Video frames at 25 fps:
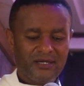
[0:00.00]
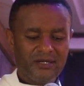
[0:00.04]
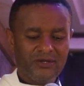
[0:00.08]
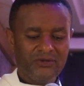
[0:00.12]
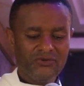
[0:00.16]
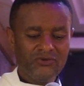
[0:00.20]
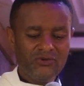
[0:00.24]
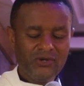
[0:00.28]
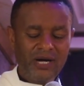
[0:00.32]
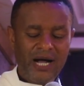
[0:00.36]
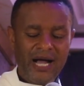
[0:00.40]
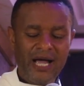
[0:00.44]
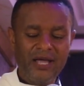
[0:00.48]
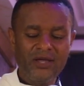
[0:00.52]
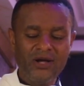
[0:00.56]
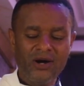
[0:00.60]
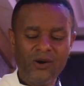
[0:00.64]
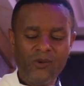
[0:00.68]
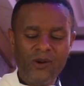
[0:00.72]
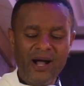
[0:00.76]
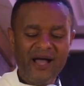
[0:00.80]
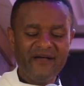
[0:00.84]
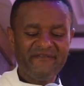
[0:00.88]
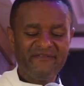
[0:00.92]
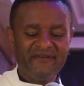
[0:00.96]
You and
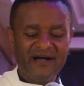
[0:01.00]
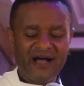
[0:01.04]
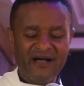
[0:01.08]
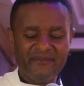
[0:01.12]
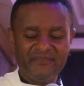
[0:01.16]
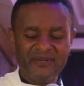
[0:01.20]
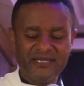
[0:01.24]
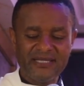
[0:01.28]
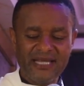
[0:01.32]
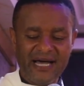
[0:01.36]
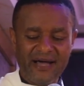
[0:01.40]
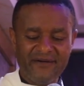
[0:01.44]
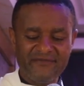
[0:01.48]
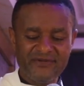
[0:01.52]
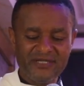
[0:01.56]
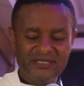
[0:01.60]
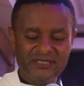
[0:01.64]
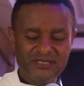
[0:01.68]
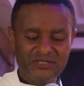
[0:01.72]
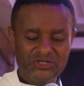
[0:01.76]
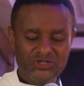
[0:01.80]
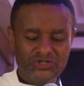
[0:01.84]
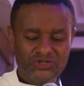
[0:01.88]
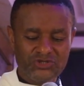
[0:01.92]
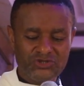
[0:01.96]
your wife have been having
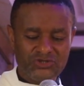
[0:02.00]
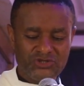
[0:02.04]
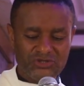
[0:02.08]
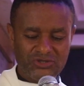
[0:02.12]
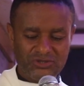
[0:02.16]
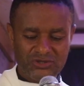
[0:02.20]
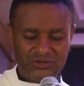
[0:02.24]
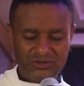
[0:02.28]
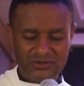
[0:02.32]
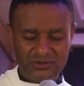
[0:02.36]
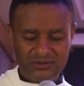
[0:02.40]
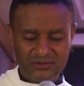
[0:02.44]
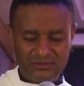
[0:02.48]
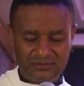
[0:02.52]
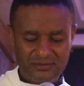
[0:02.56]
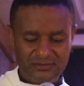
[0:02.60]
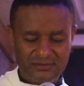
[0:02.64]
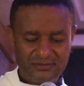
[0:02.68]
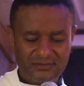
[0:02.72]
issues.